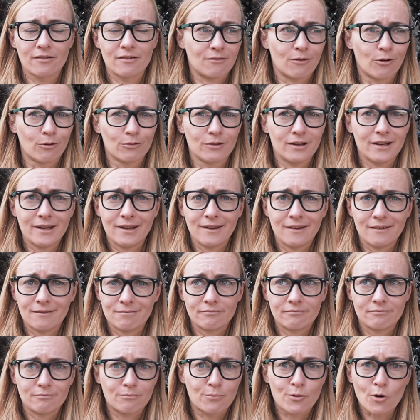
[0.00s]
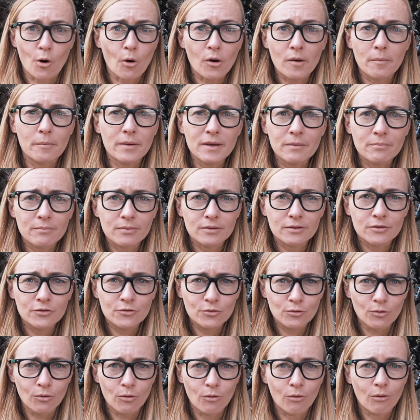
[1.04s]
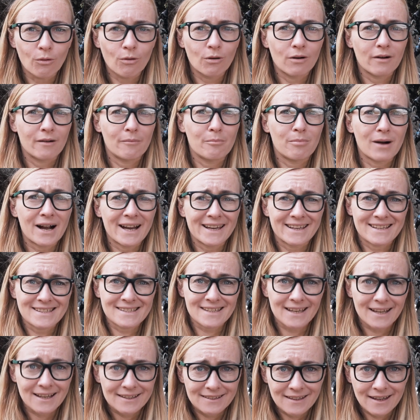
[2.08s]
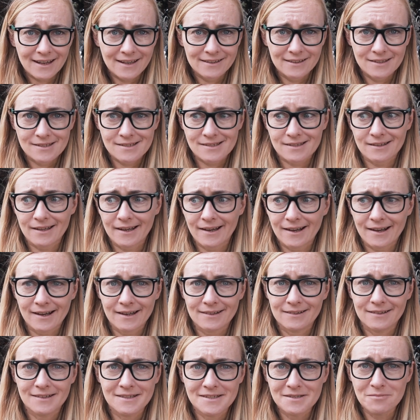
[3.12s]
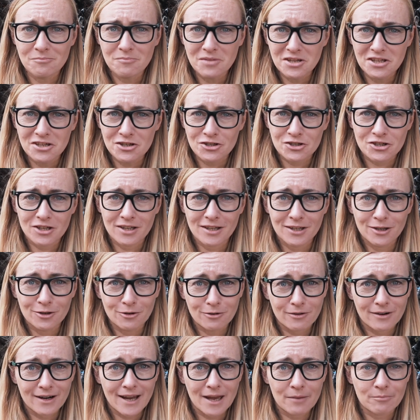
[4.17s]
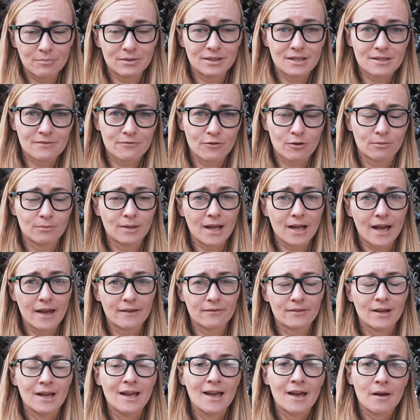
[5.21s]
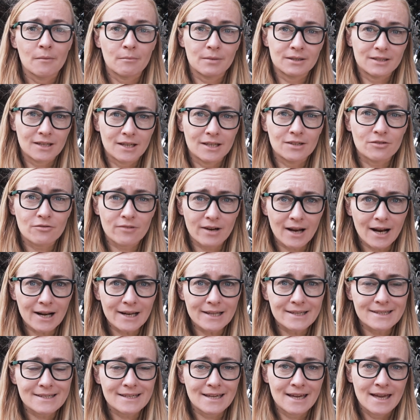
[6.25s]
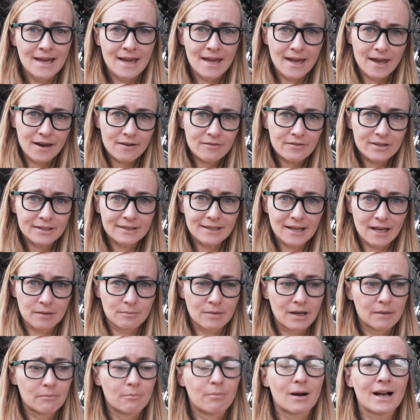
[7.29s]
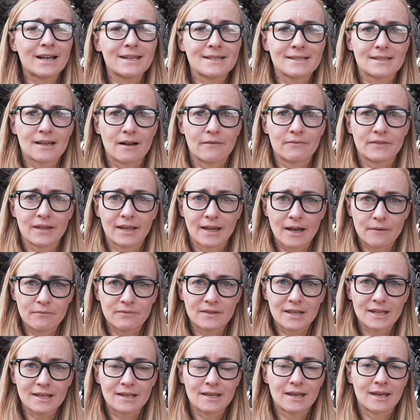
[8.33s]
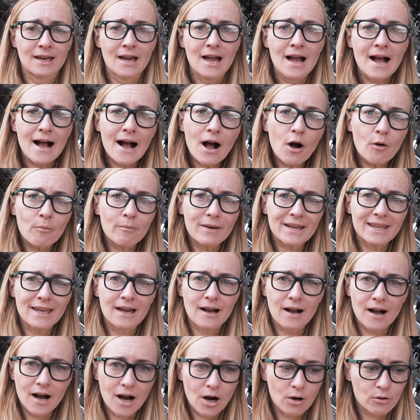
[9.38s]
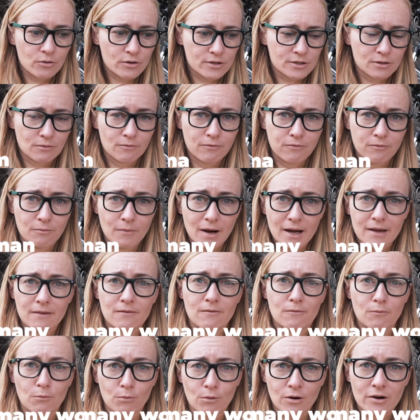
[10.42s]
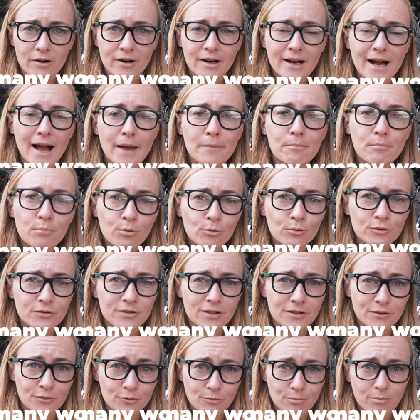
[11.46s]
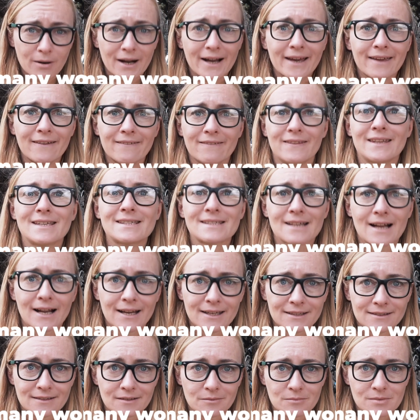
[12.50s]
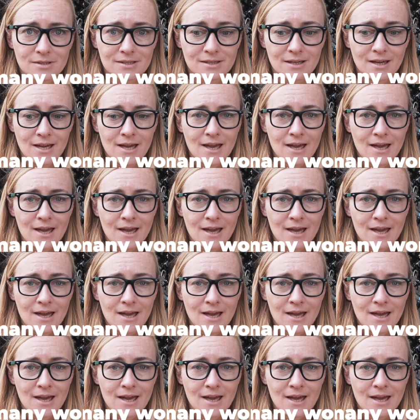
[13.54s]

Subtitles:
only broke people do, or buying secondhand, it's like kind of diminishing your happiness from life. But in reality, every time I buy something, I'm thinking how many hours of my work I put into buying these items.